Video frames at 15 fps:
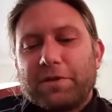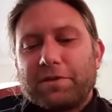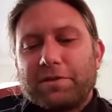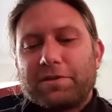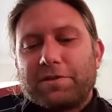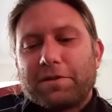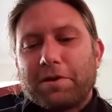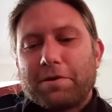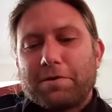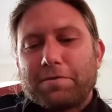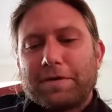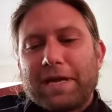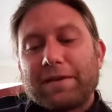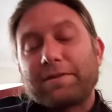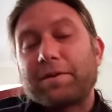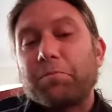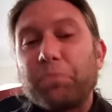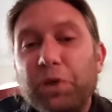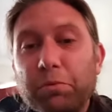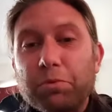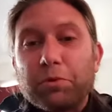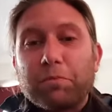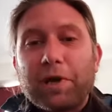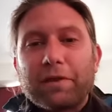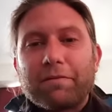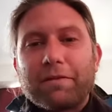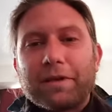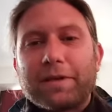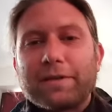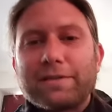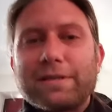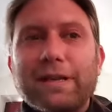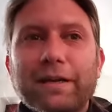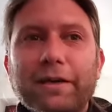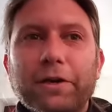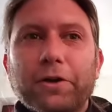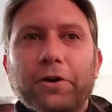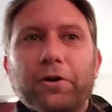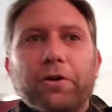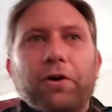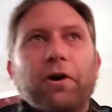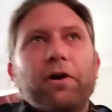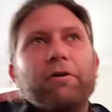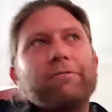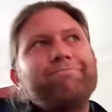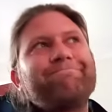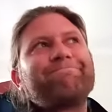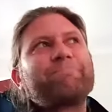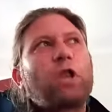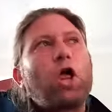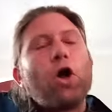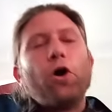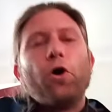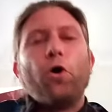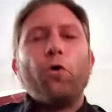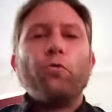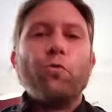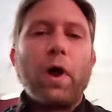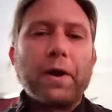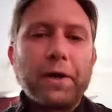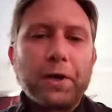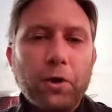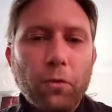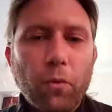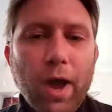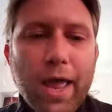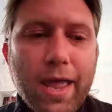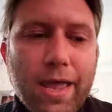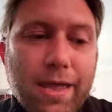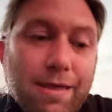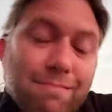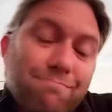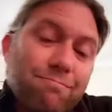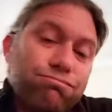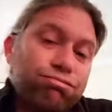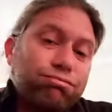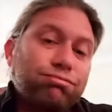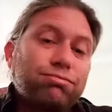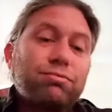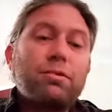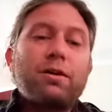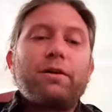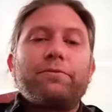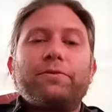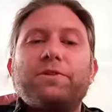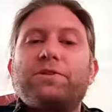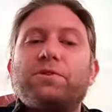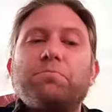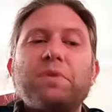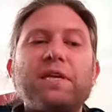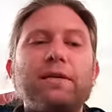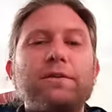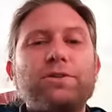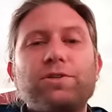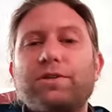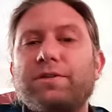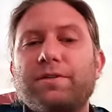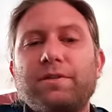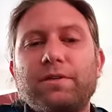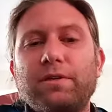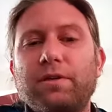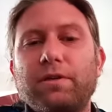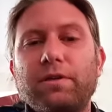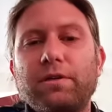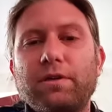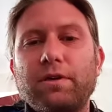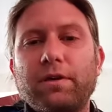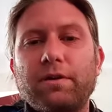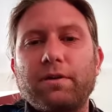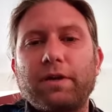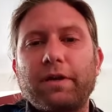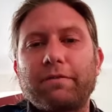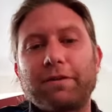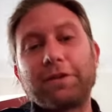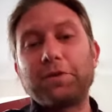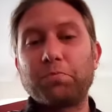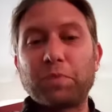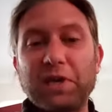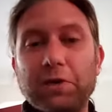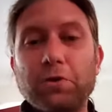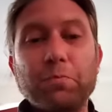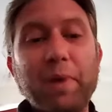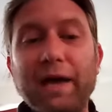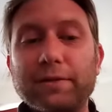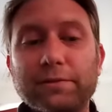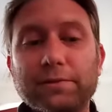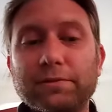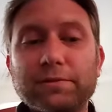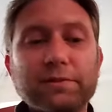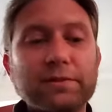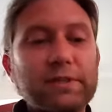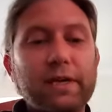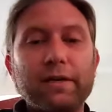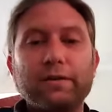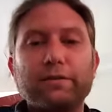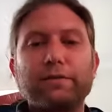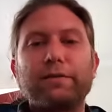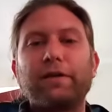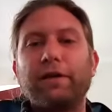Some people might think it's like running away. To me, it just, you know, I think you pick your battles, and